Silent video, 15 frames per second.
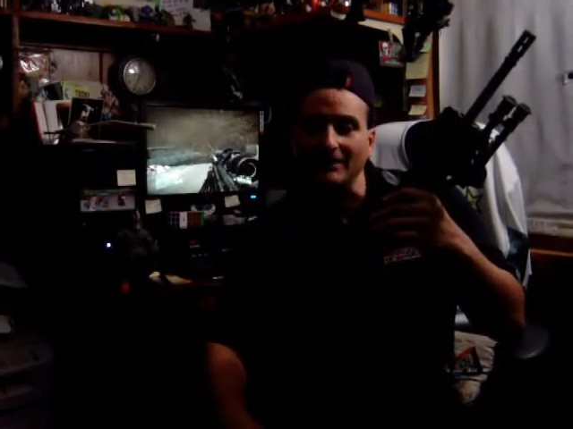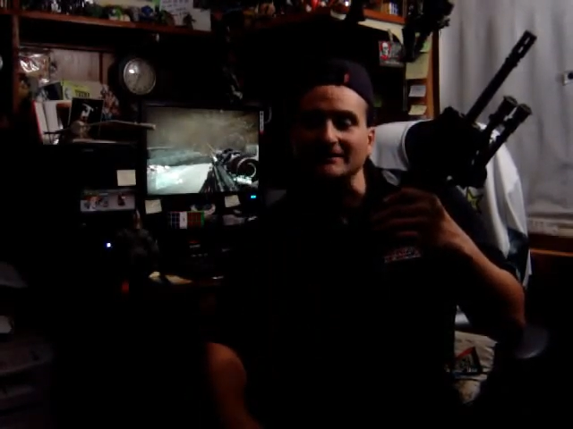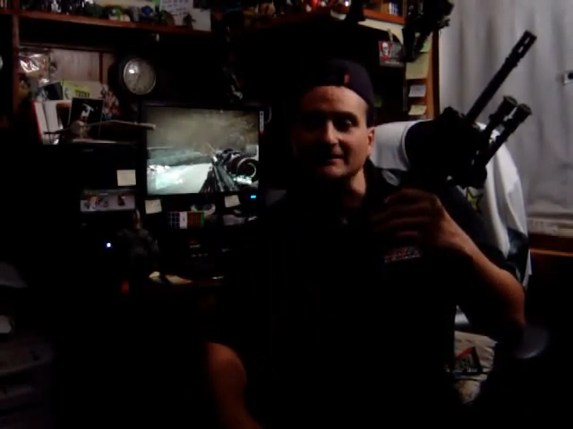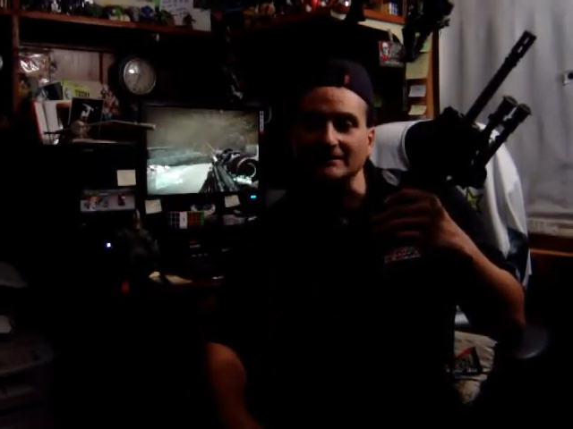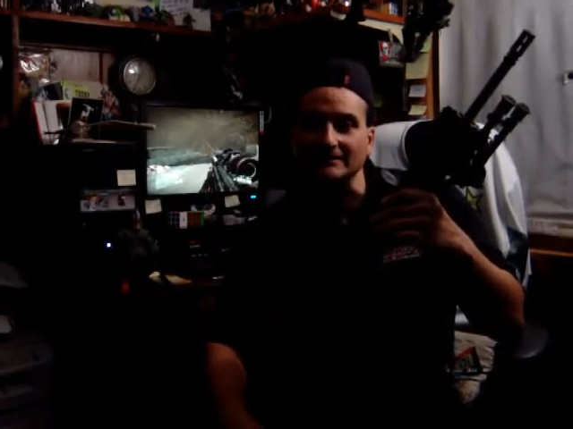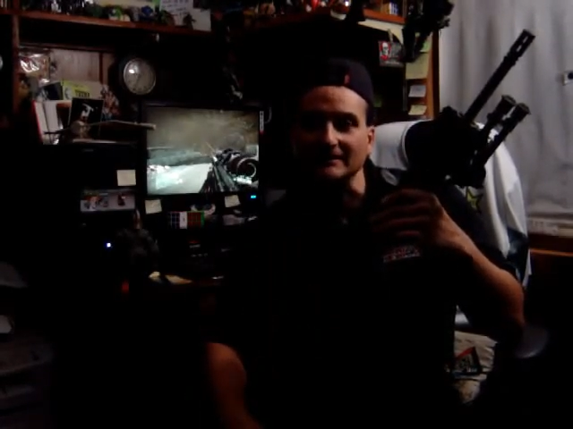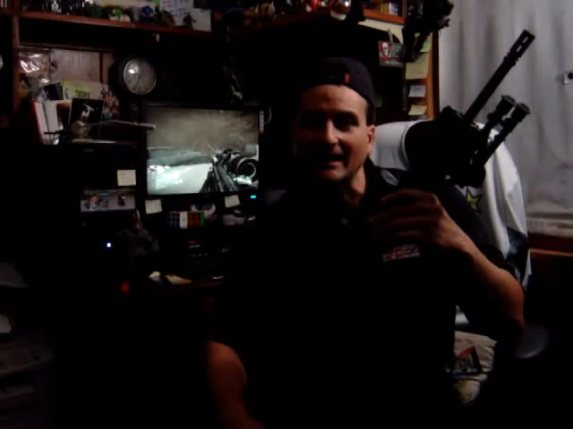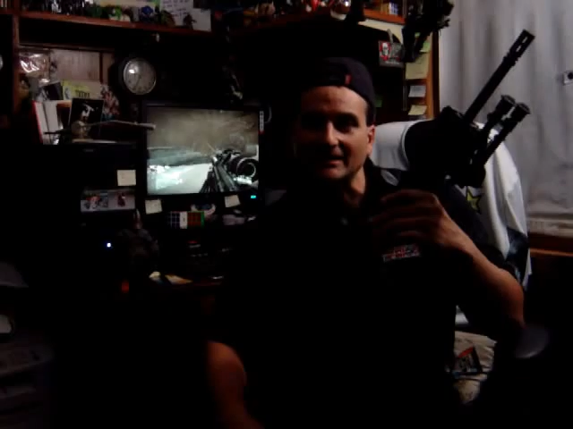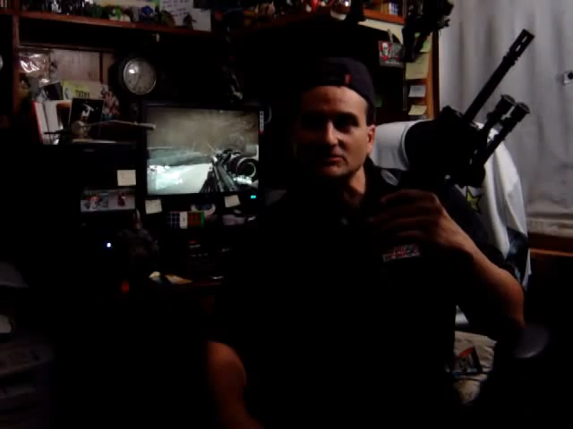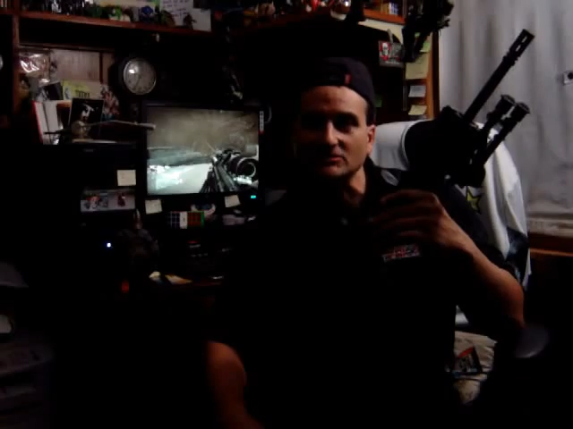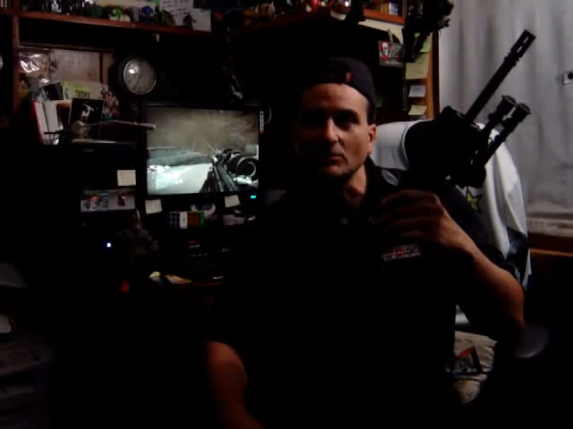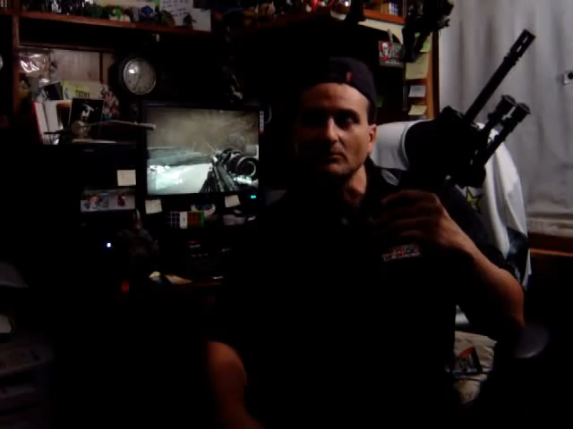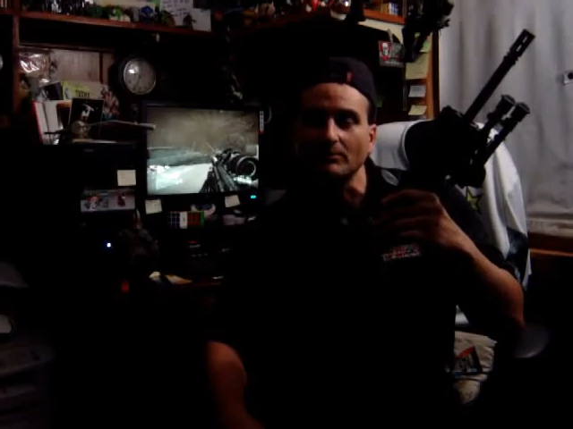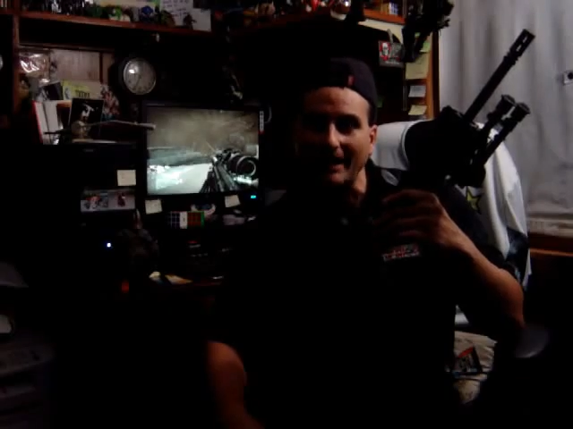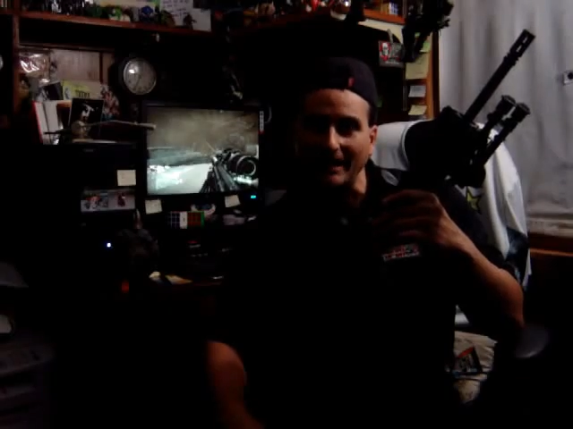a
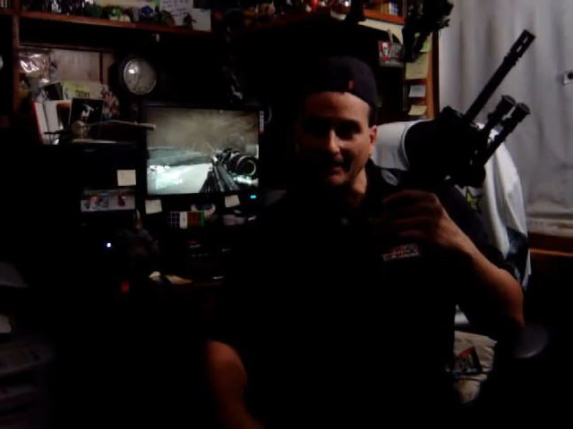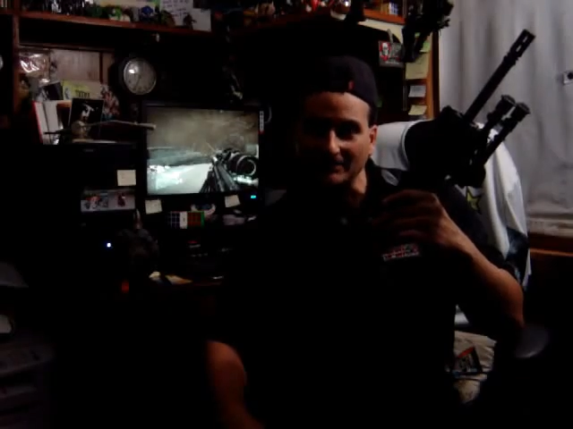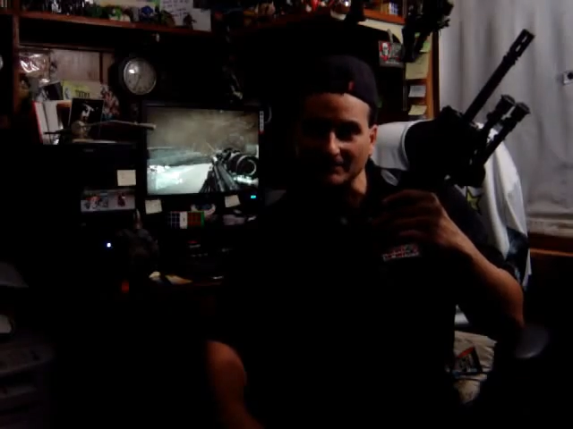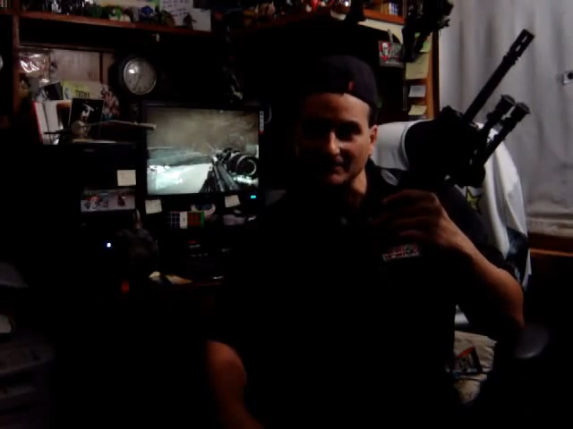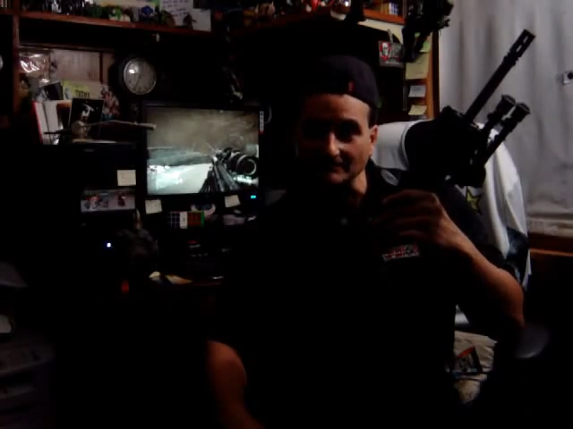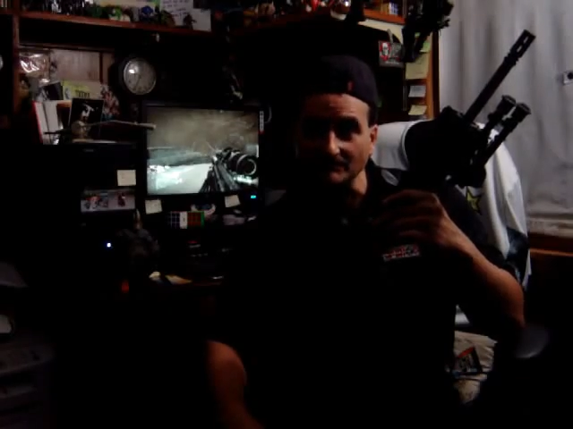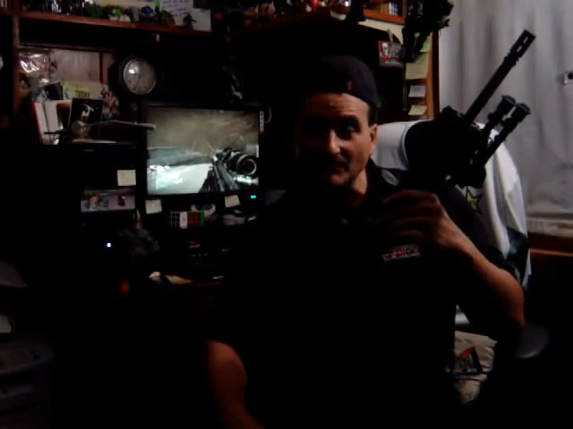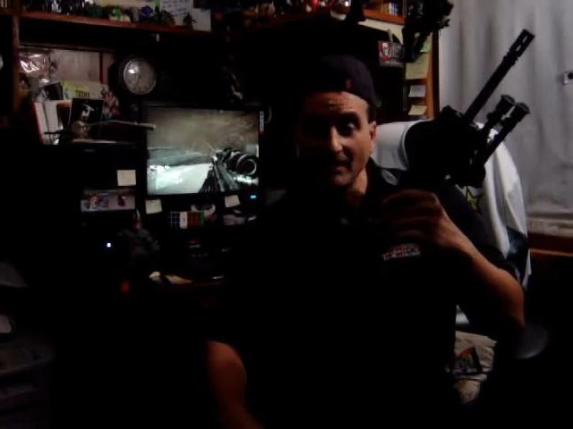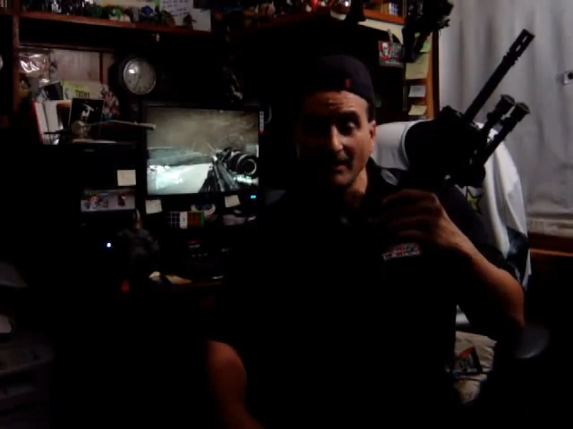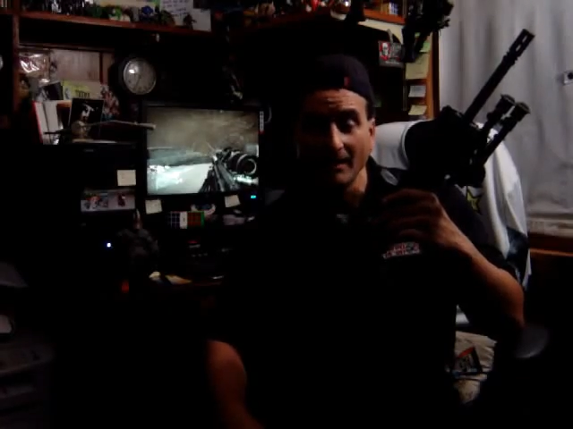detachable magazine.